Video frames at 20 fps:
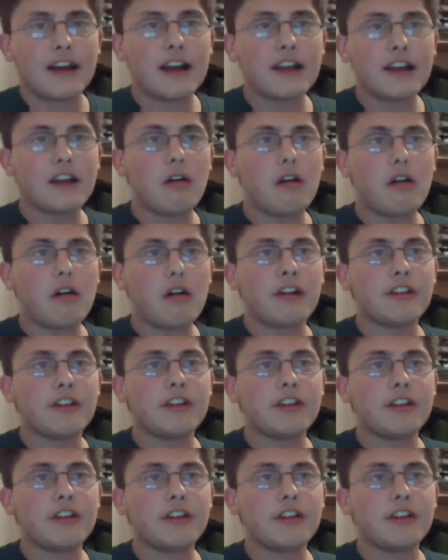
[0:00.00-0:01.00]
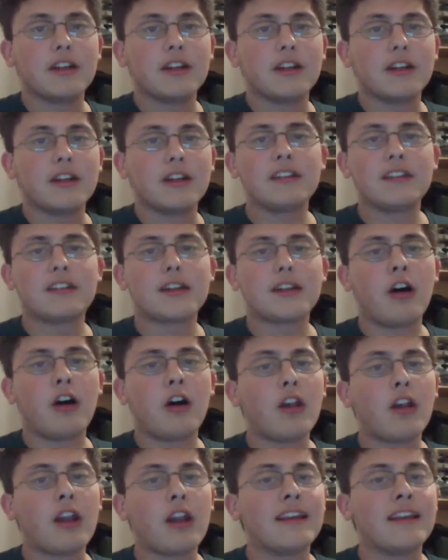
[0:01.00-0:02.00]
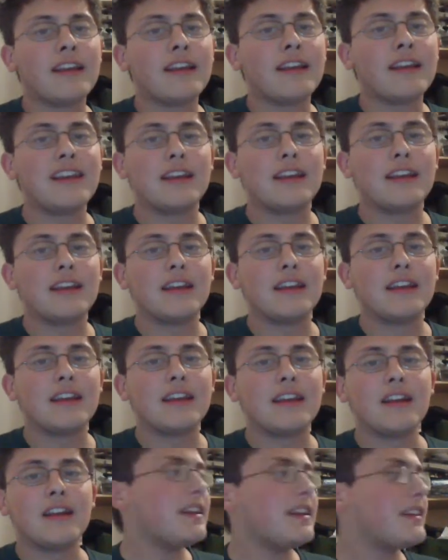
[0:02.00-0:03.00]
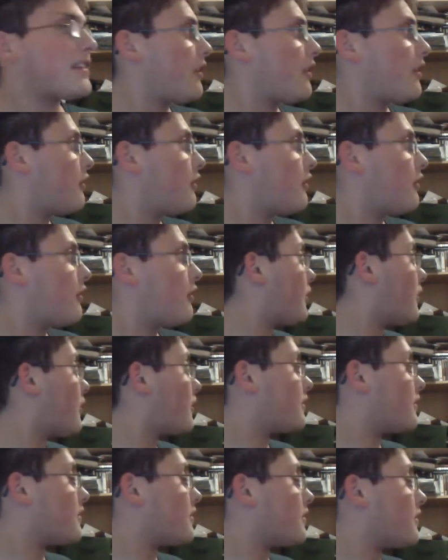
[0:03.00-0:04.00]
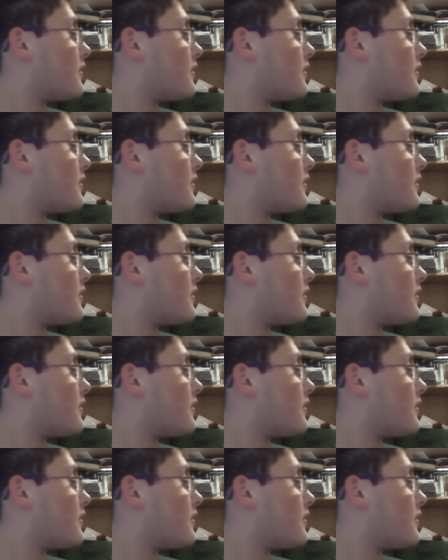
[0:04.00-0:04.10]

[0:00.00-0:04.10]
I go around YouTube. It's all I see. Minnesota burns.